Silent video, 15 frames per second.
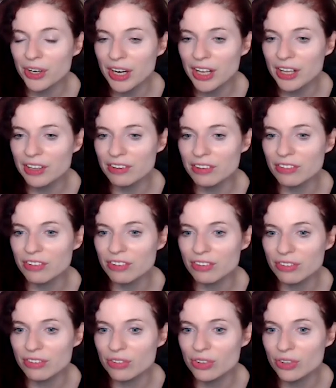and this is
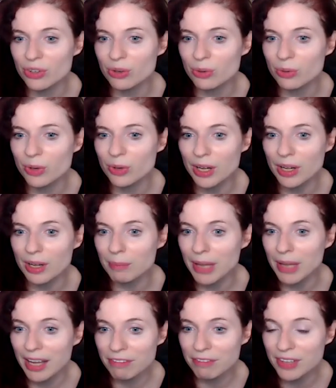just, a
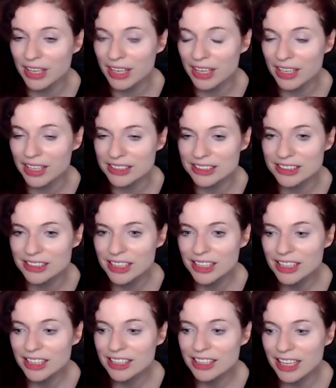math thing, is
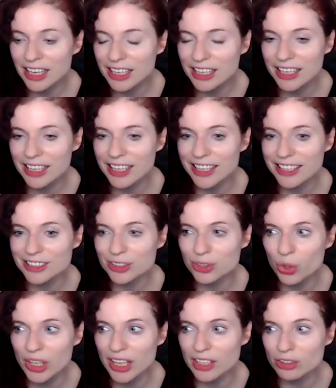that it's
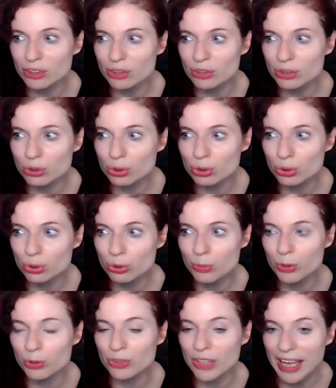looking 2
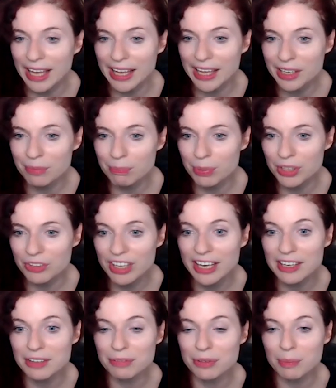moves ahead, but
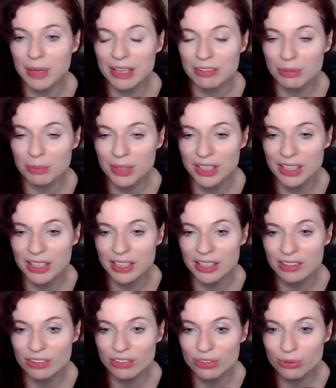10 different
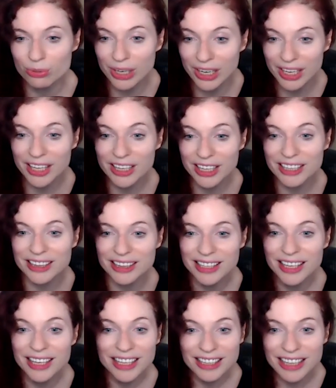possibilities, right? Like,
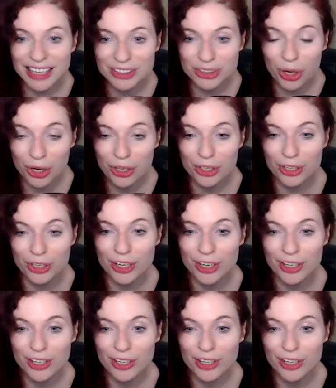that's harder.